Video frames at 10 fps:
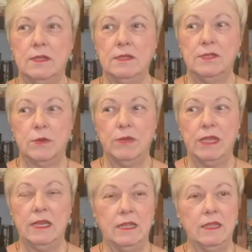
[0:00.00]
so we
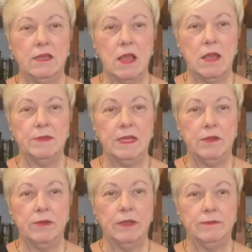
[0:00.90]
can get the economy
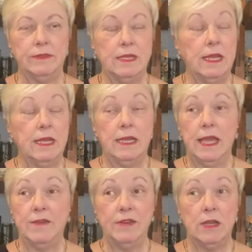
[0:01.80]
going.
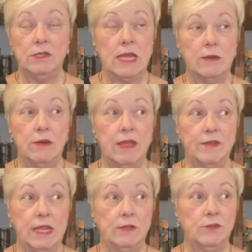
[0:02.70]
Heaven knows I don't have
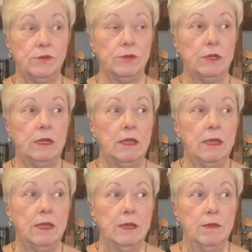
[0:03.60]
an answer to it,
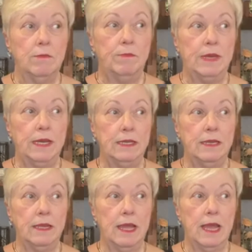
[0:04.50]
but
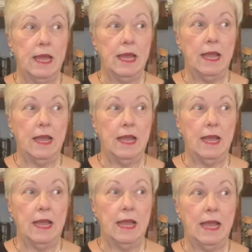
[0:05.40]

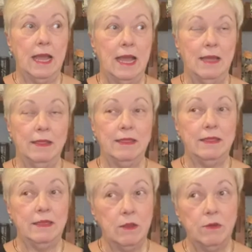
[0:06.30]
I
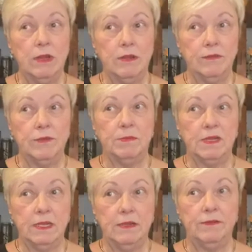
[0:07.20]
know enough to
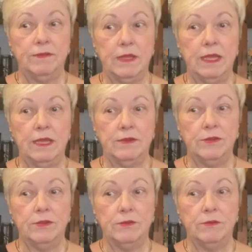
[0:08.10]
believe and
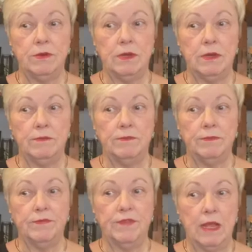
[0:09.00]
to
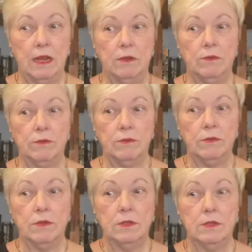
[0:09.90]
follow
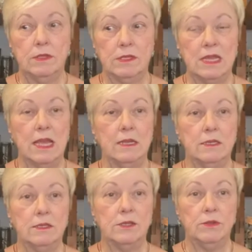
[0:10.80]
the
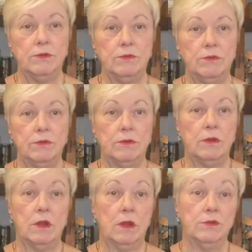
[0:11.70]
scientists who
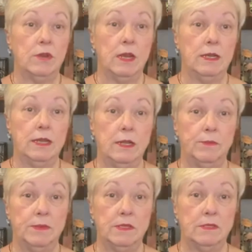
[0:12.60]
are trying to
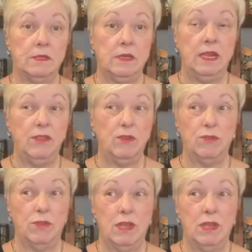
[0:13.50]
help us either